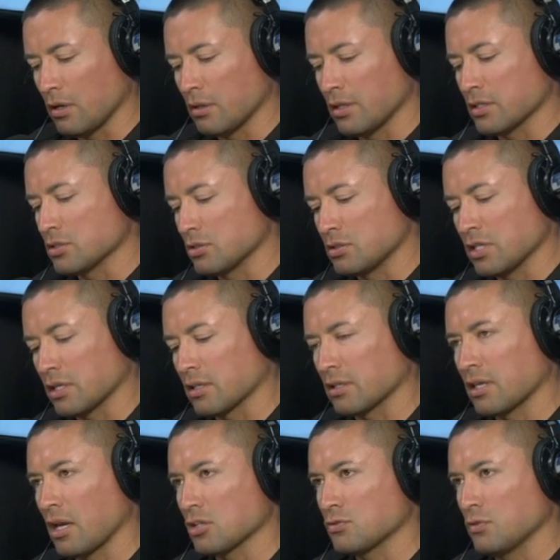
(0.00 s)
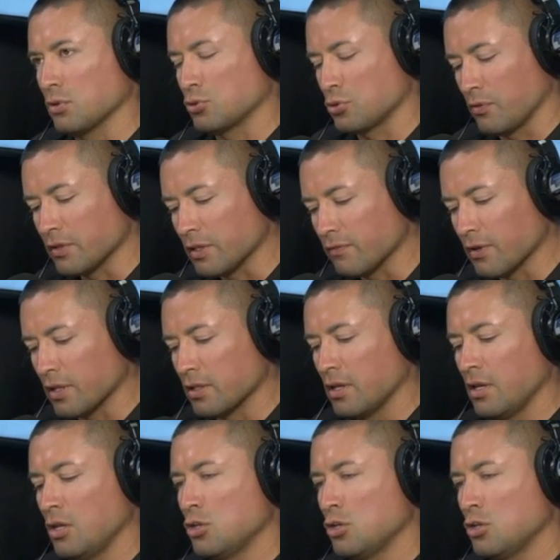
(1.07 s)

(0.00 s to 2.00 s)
That's a second cash flow driven event,